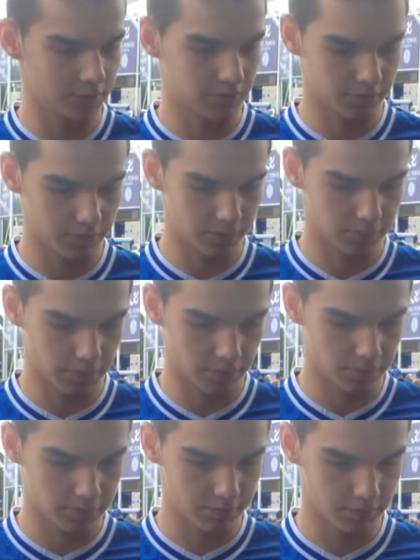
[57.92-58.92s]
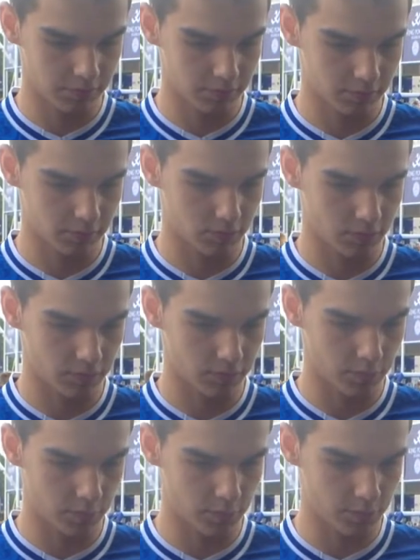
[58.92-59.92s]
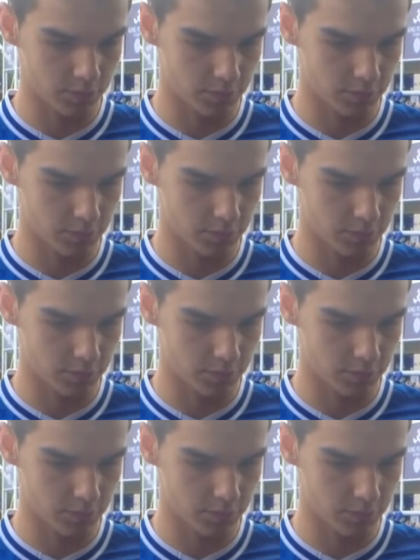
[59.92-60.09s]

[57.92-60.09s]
No words are spoken by the person on screen.